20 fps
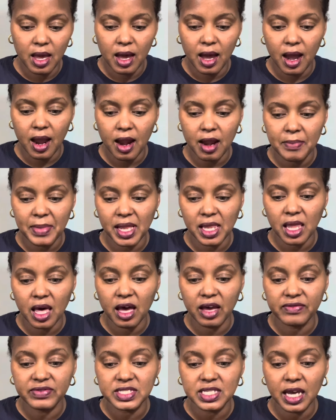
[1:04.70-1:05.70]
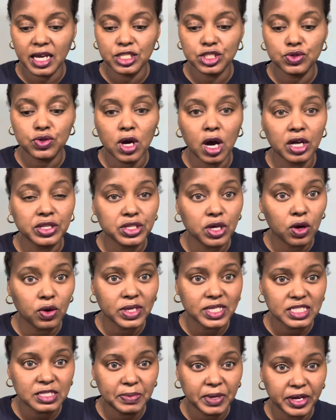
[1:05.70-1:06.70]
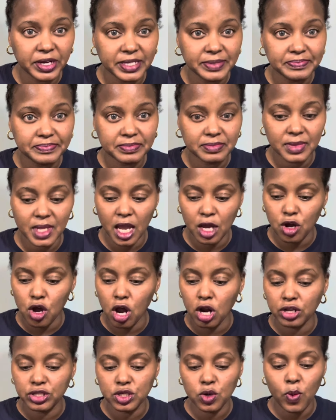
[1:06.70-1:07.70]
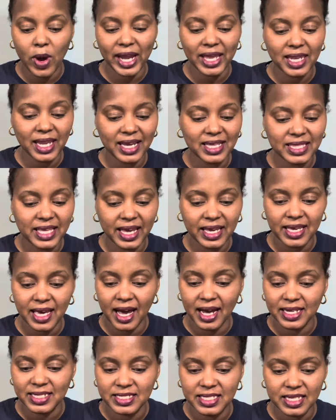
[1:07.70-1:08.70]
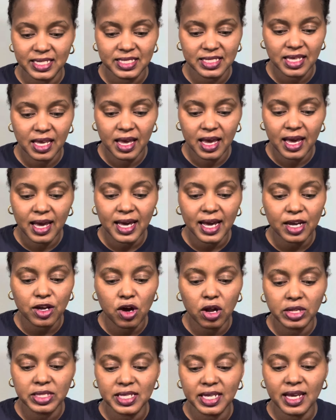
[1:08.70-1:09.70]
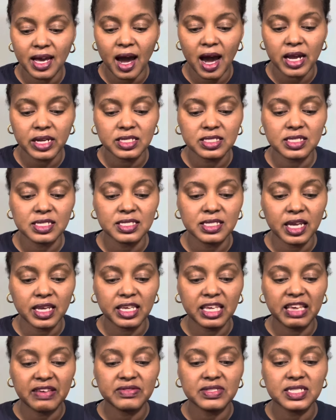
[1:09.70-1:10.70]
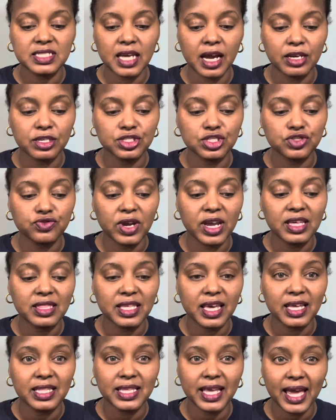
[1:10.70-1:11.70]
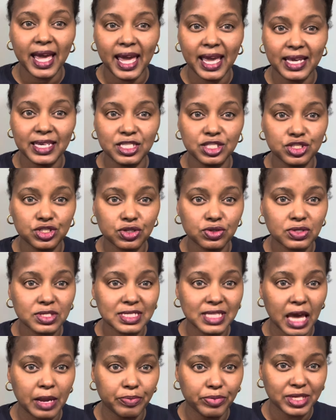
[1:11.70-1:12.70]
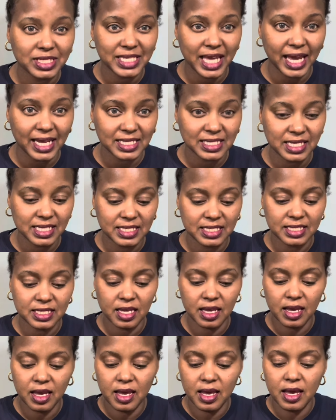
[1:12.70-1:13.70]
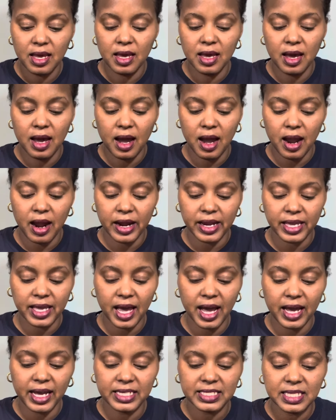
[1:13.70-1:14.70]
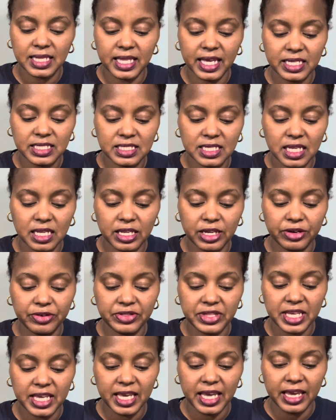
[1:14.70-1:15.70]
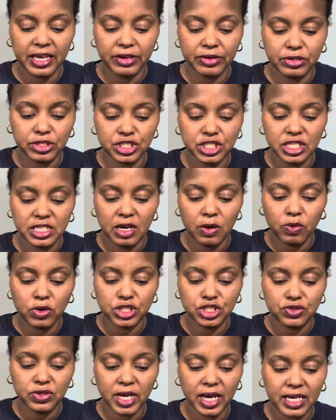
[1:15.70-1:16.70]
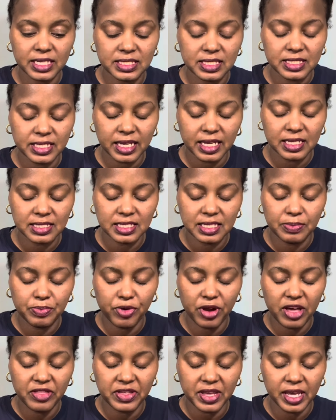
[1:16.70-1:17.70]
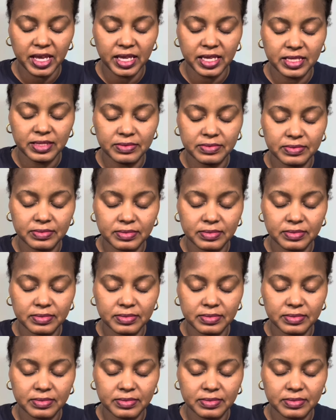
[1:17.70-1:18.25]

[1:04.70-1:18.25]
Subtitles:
All right, my loves, I do call on the Holy Spirit. I call on the white light that guides us. I call on the goddesses that gives us our strength and the angels that protect us. All right, guys, let's clear the energy. I want you guys to take a deep breath in